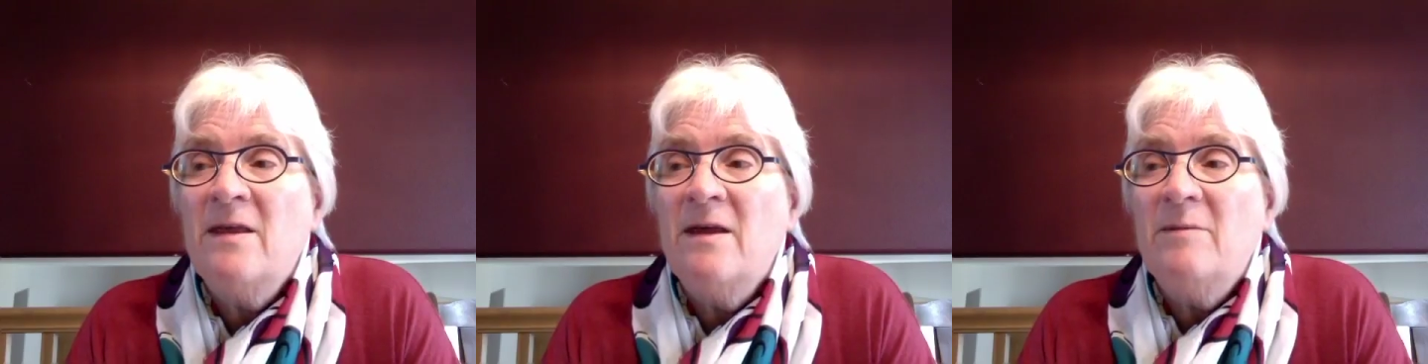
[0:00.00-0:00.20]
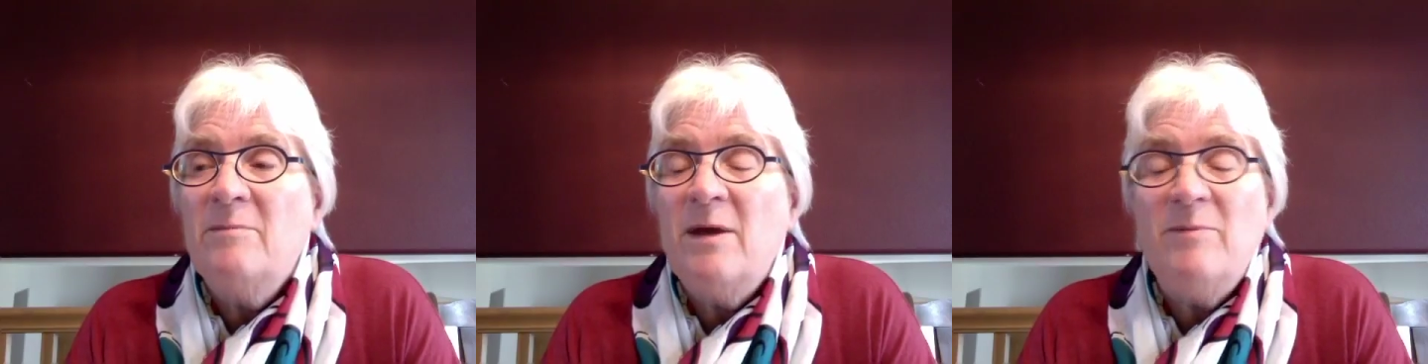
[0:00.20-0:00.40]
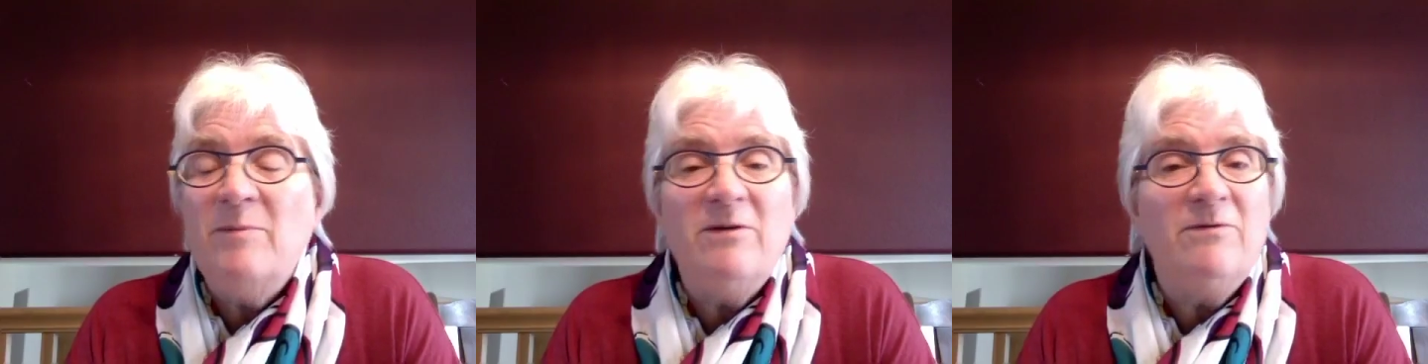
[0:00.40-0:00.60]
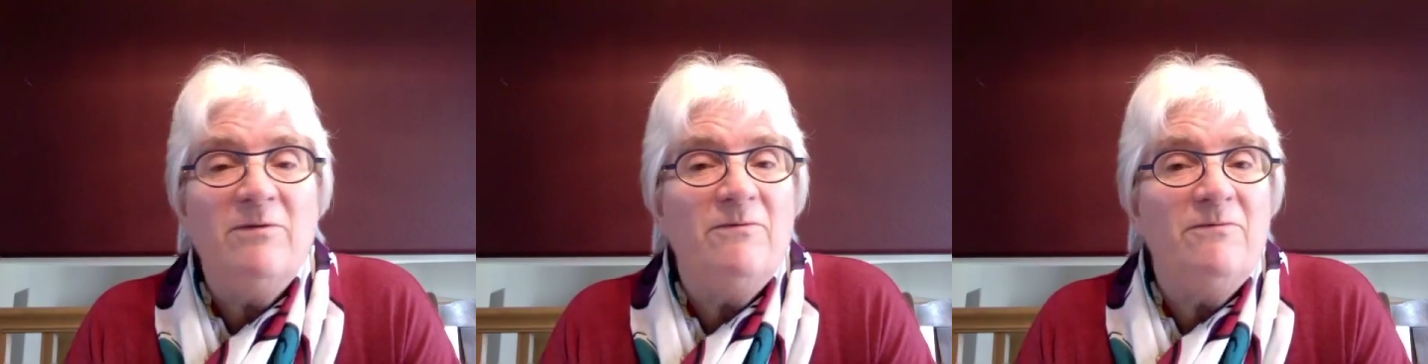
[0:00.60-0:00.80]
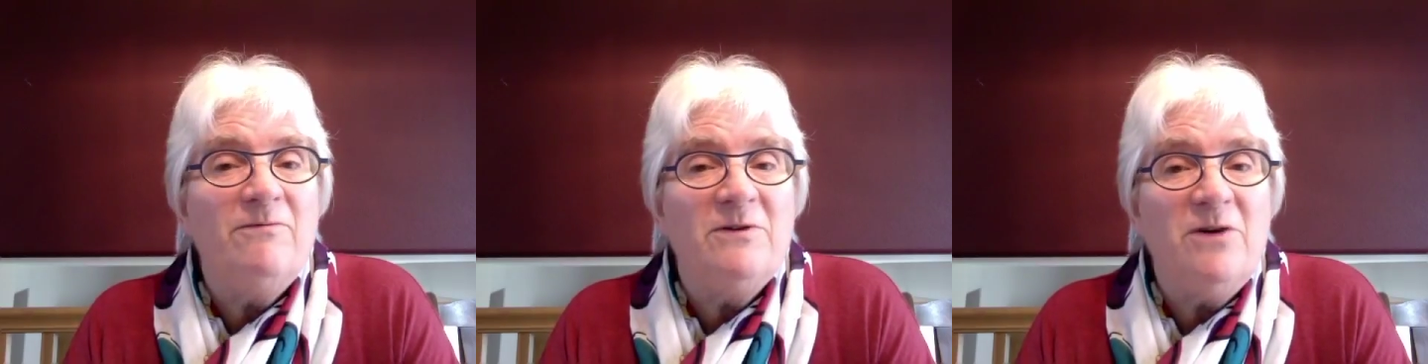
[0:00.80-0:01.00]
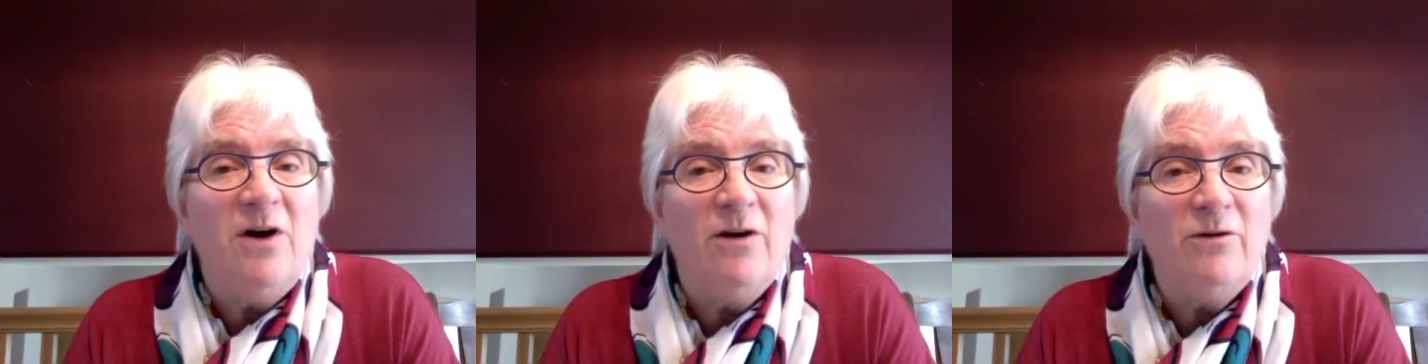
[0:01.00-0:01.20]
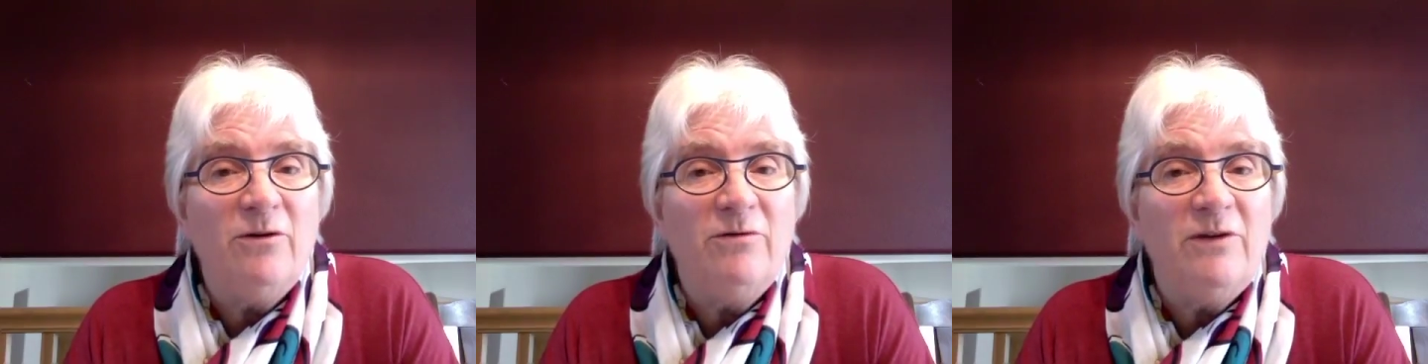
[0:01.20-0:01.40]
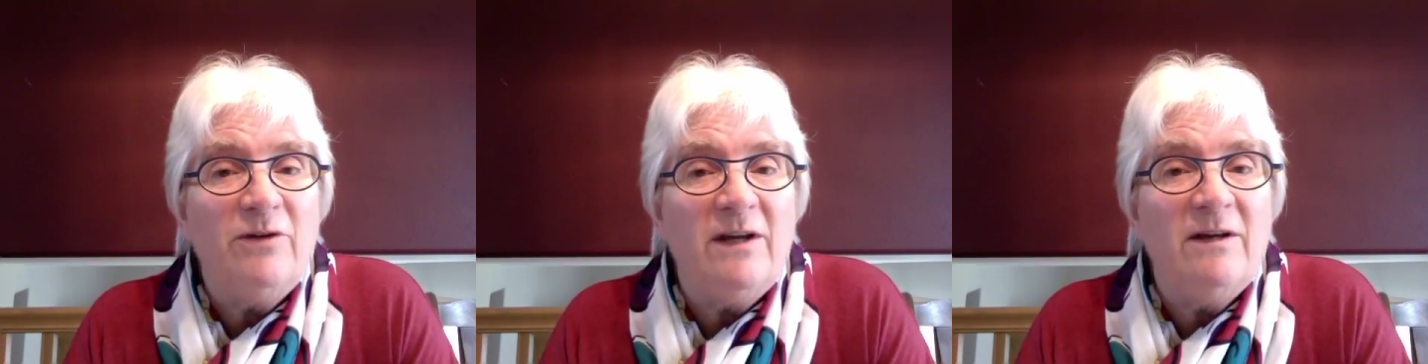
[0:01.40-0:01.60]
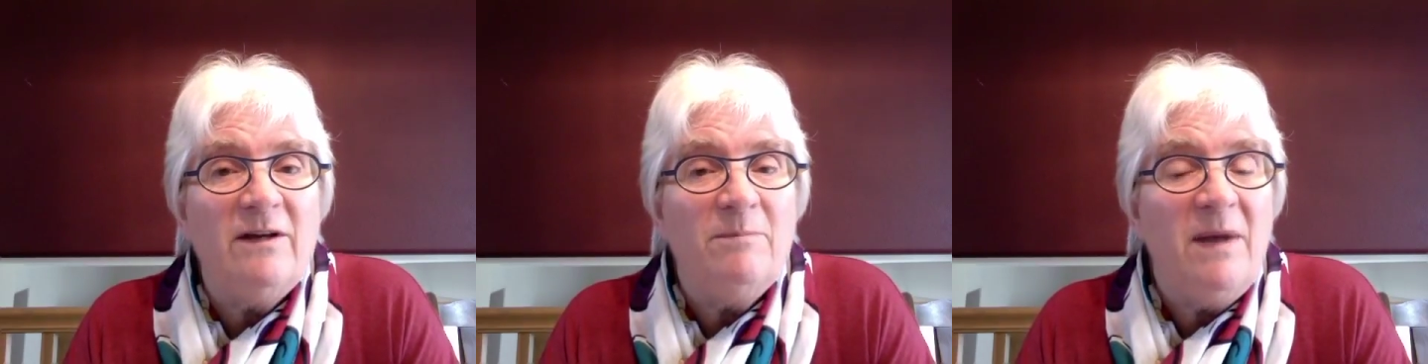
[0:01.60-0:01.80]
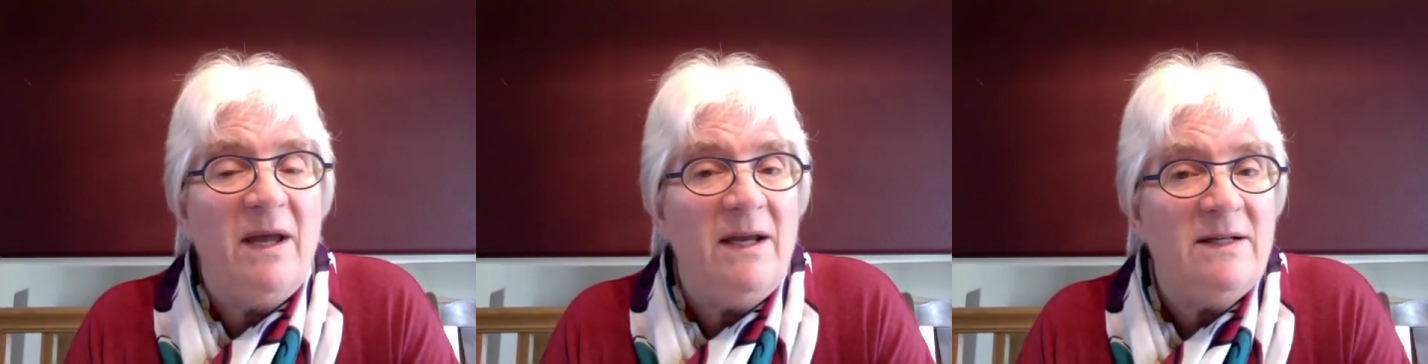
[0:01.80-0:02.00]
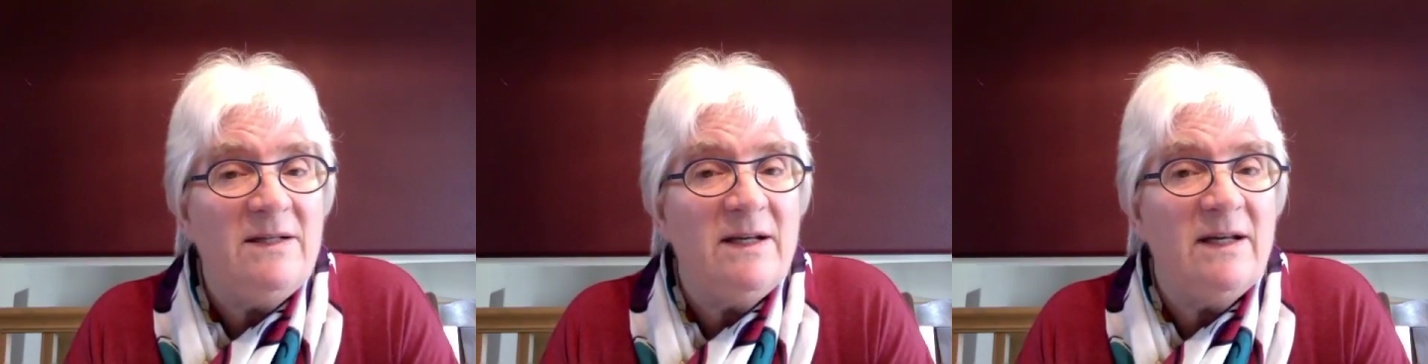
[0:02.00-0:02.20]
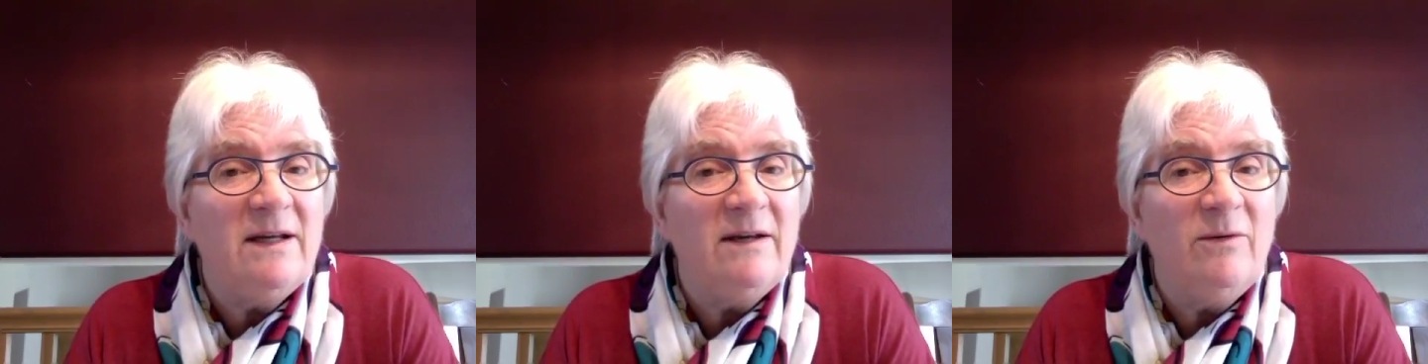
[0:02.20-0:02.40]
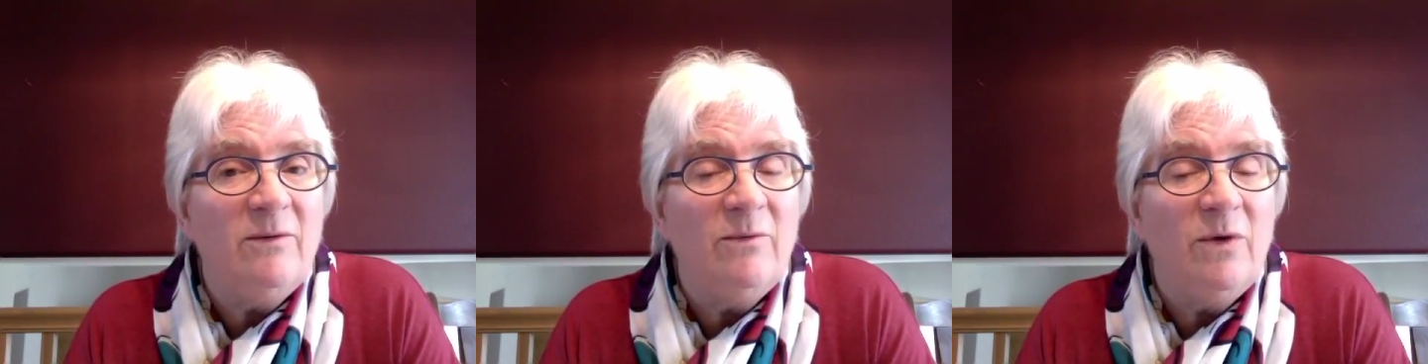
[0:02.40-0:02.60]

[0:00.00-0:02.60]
maybe photography, painting,